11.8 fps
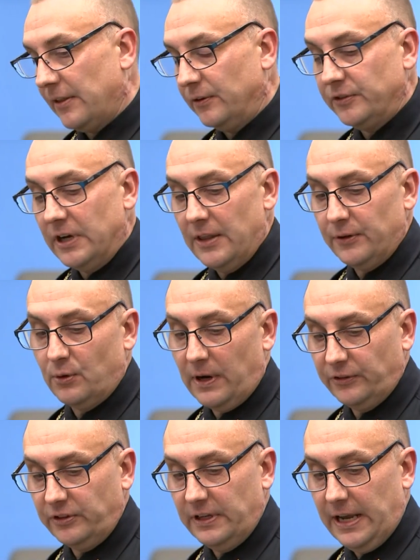there's another
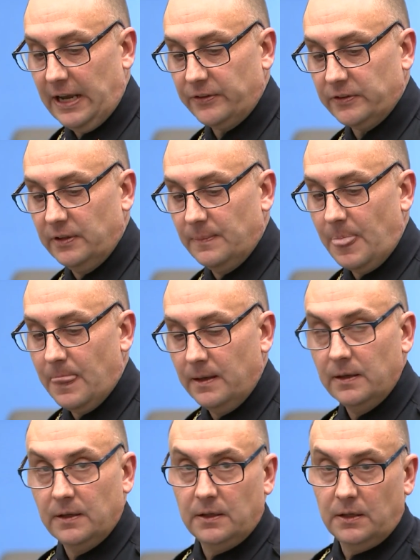question to ask.
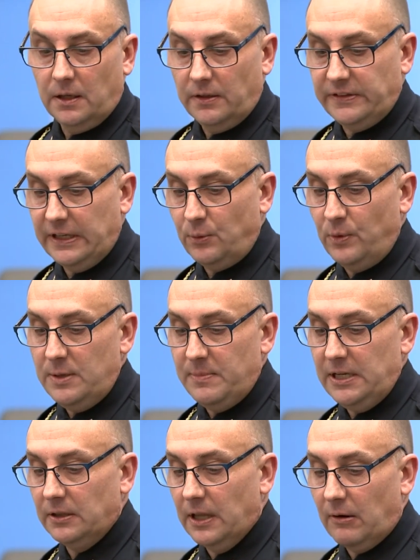Did we
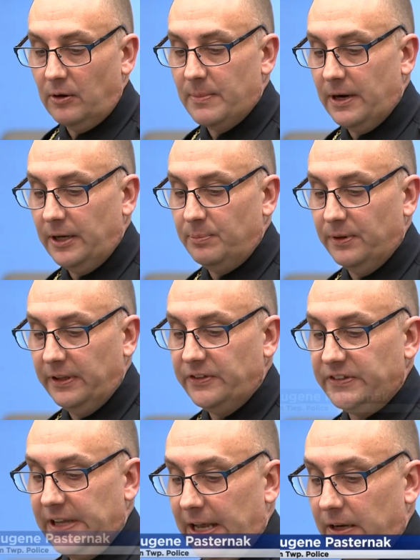meet Lower Merion police
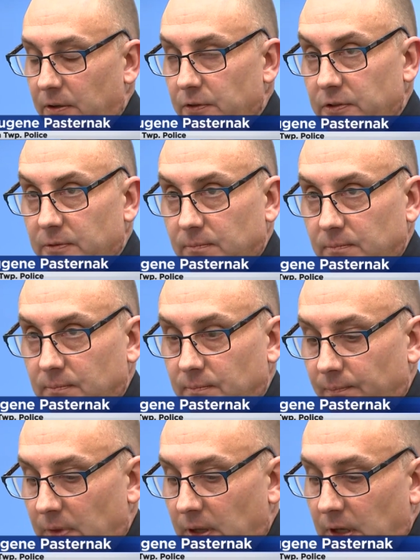standards?
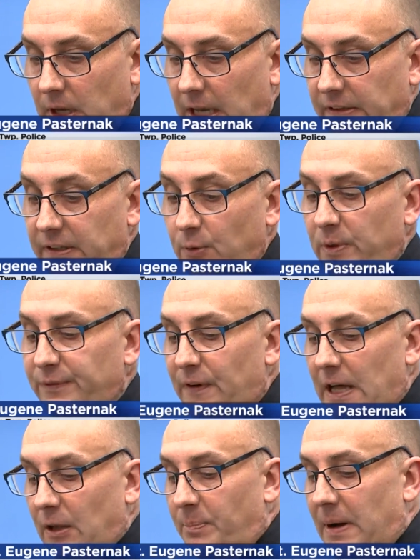And did we
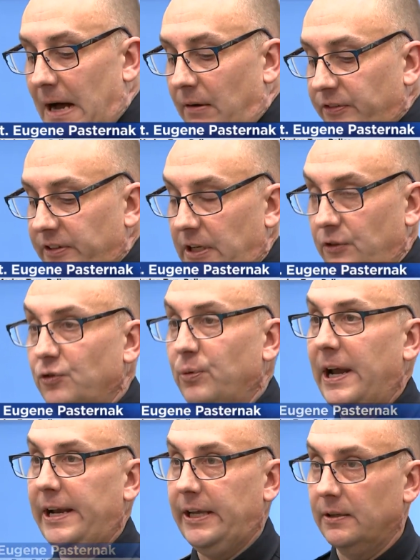follow policy and
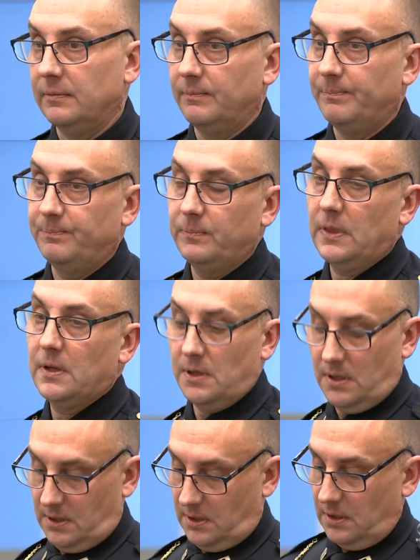training?
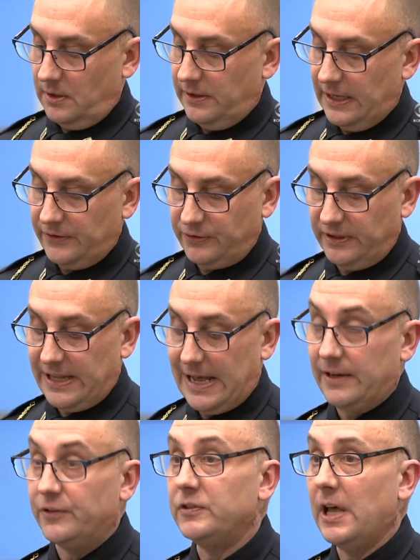The answer to
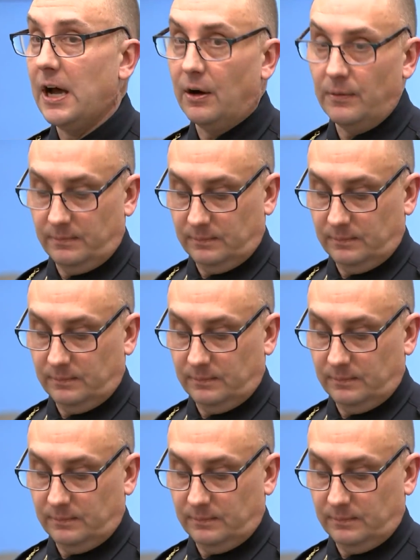that is no